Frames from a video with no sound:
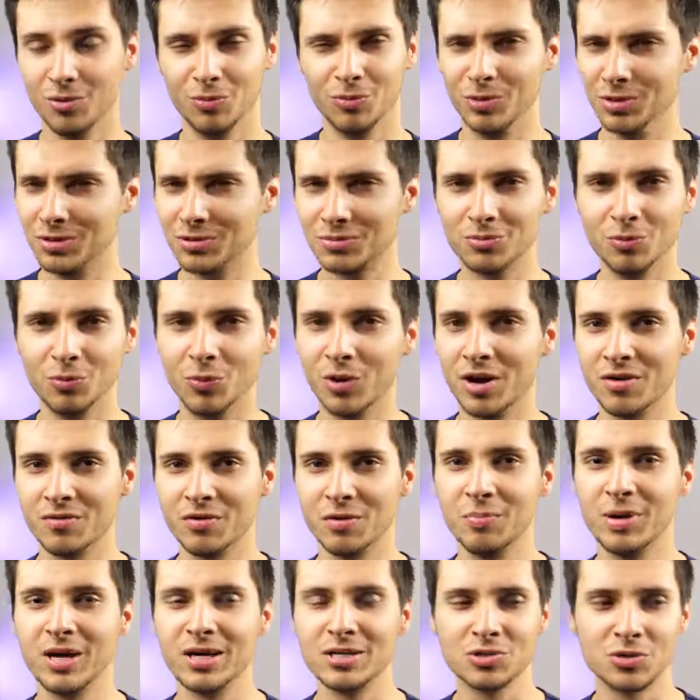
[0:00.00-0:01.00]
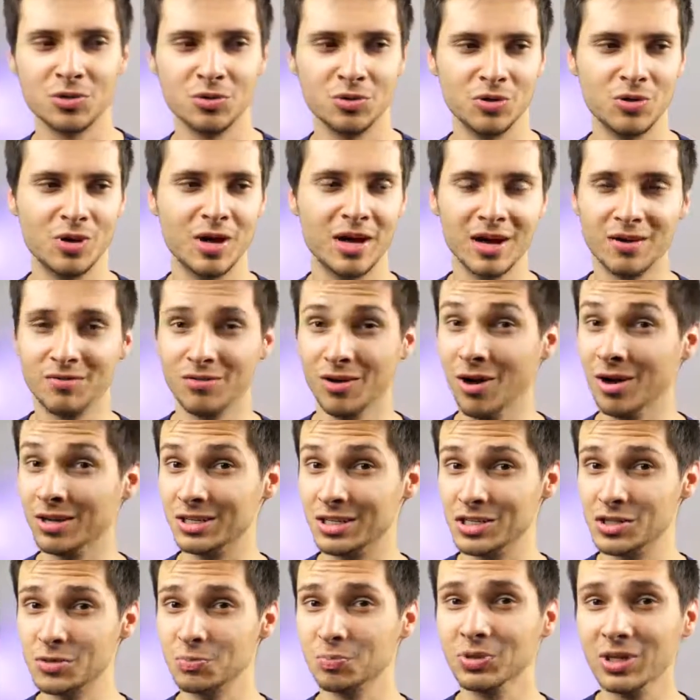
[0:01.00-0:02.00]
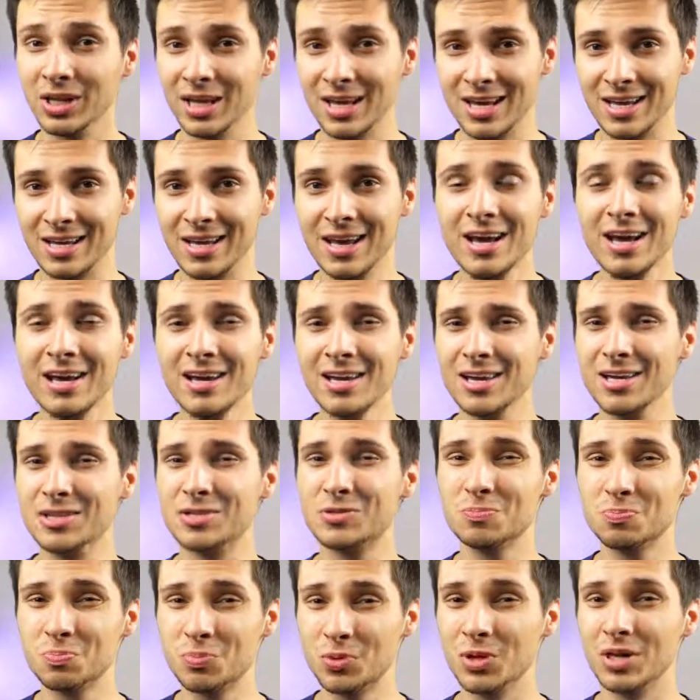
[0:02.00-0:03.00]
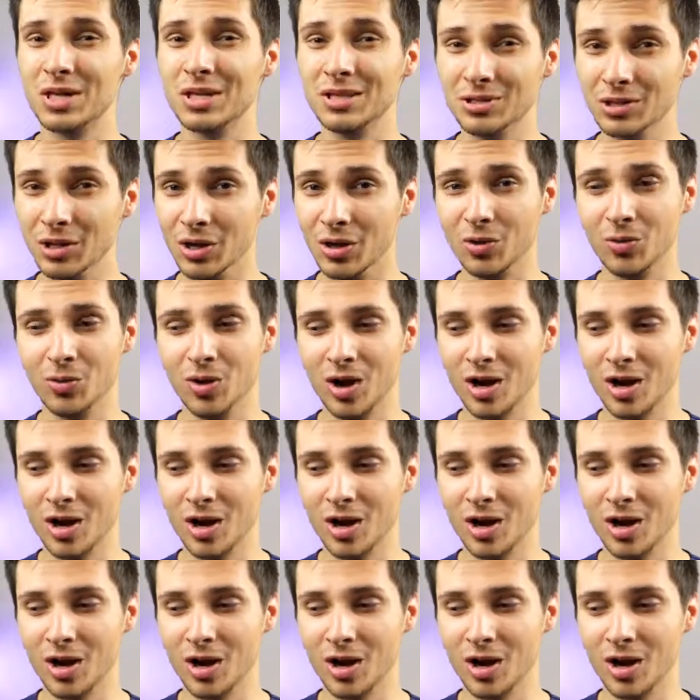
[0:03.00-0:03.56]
with whatever passcode you have on display, it's pretty low.